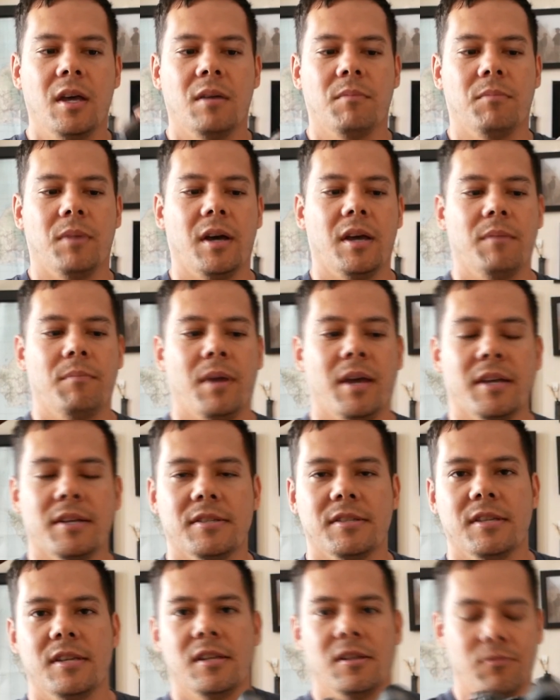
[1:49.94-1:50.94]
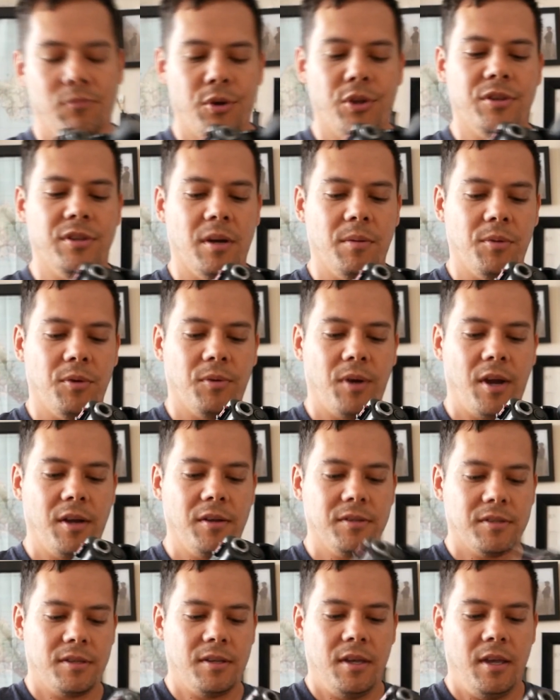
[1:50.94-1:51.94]
my magazine with dummy
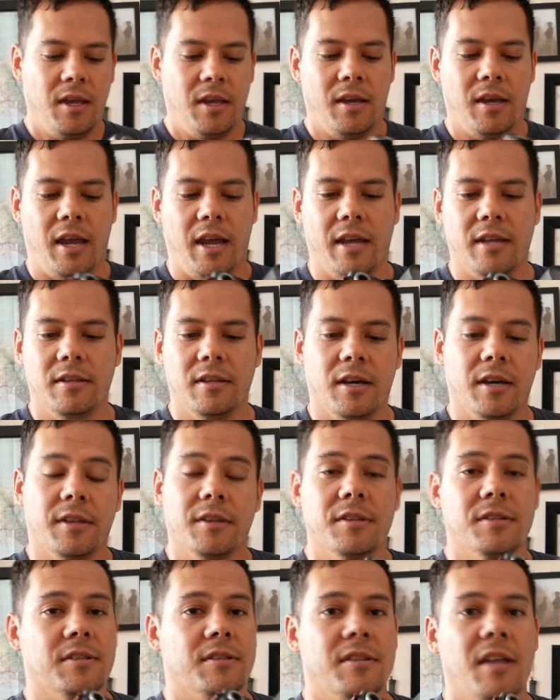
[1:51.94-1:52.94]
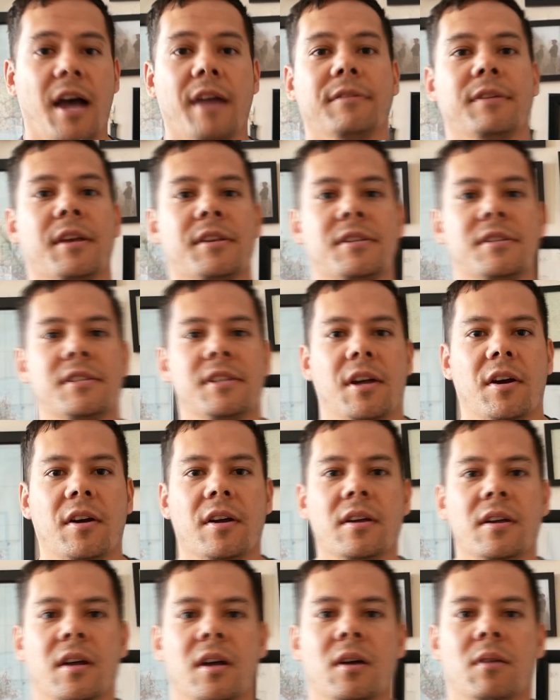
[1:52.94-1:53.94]
rounds. And this is not
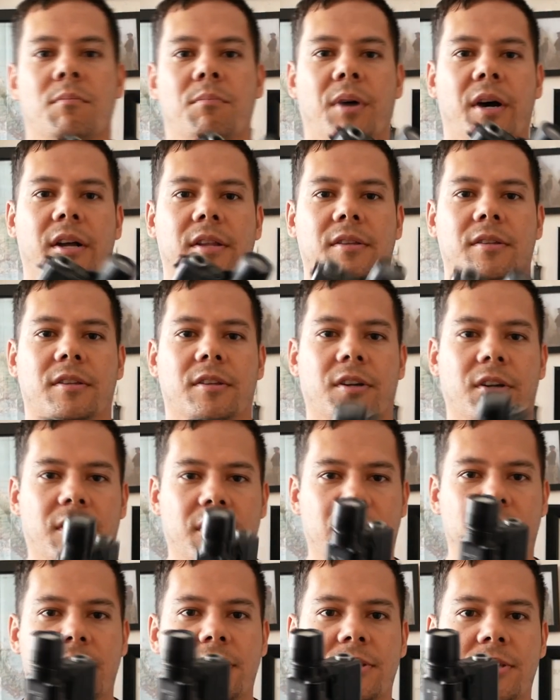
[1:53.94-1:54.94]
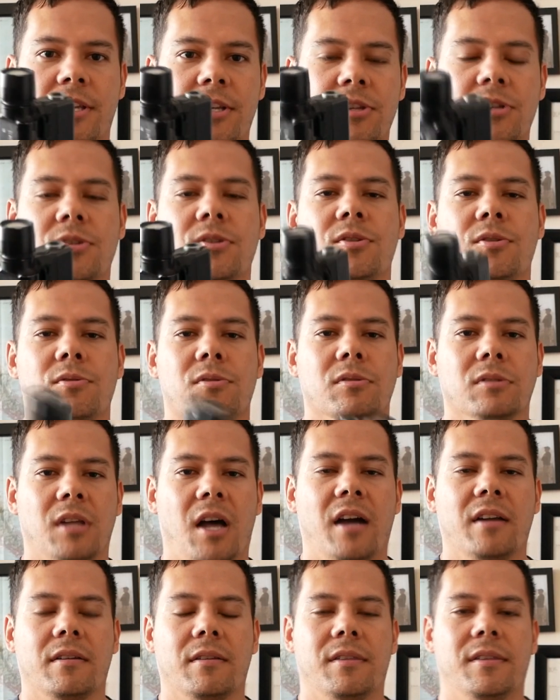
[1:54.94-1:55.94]
necessary, but you know, it teaches you a
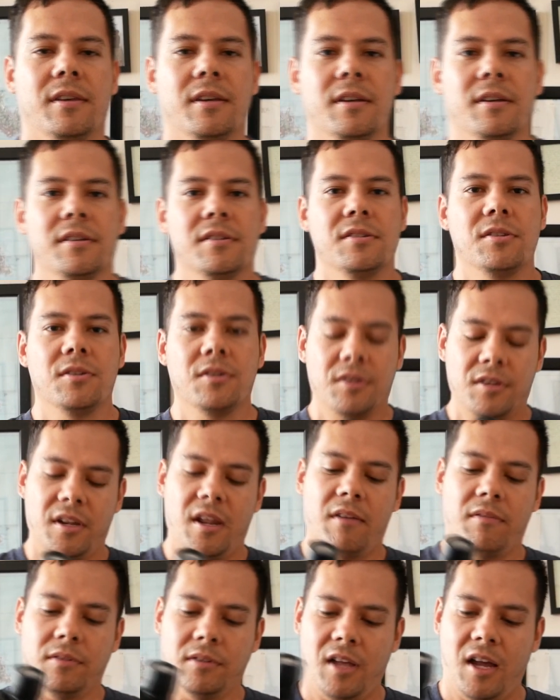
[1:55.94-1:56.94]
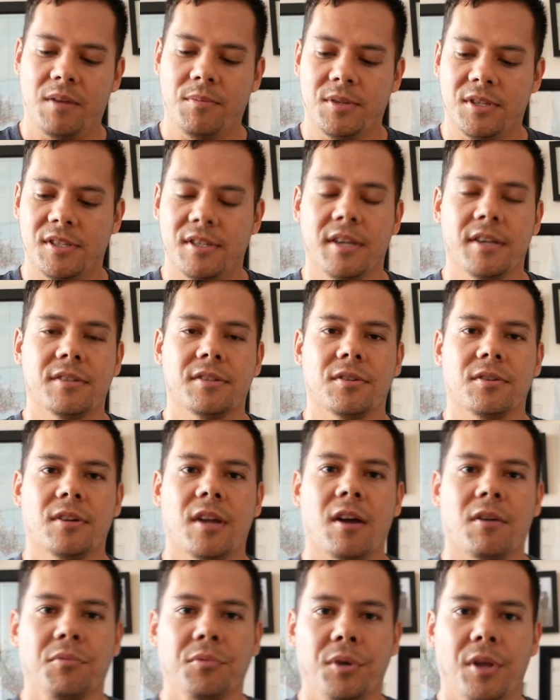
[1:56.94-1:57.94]
lot of things. You can have a lot of mistakes you're
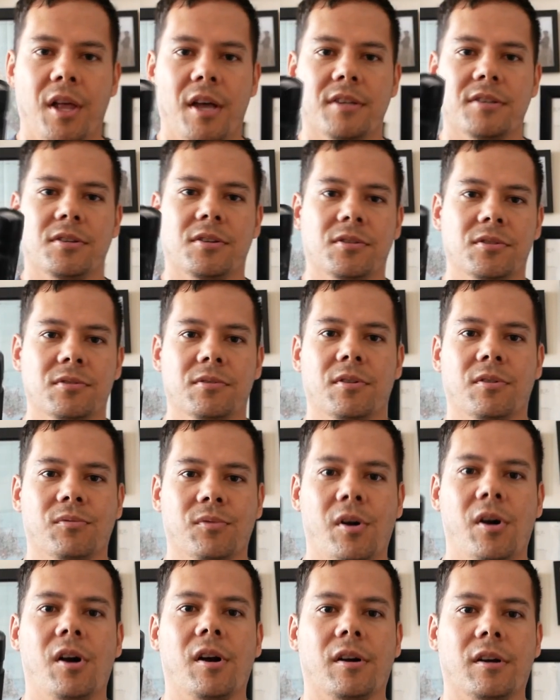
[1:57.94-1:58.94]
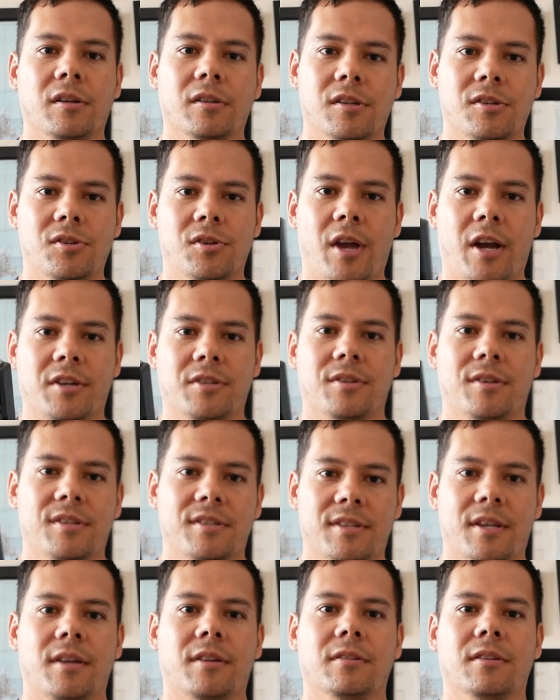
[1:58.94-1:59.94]
not realizing you're doing wrong unless you're actually
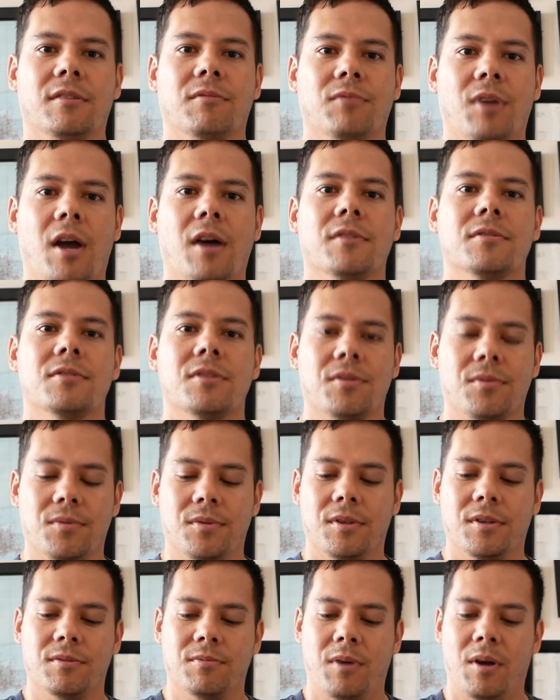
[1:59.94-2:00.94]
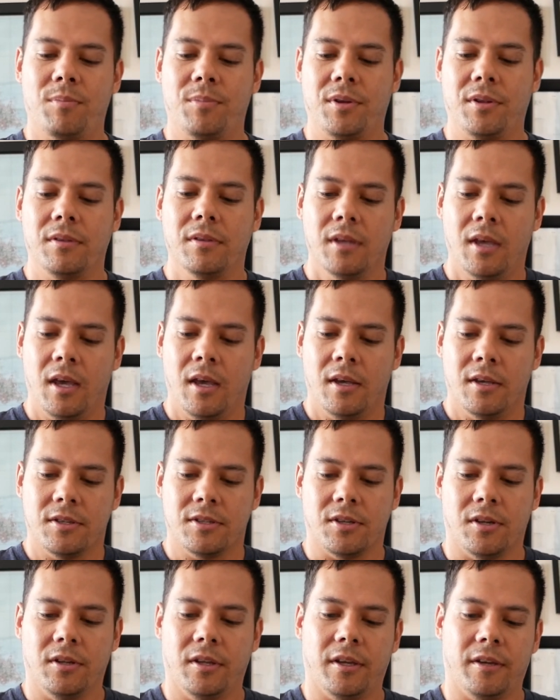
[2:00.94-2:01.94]
cycling rounds through this weapon.
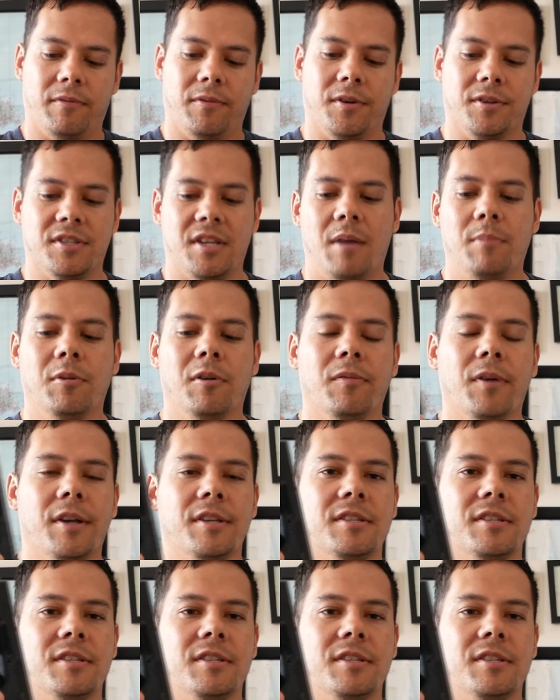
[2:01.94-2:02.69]
So like, for example, if I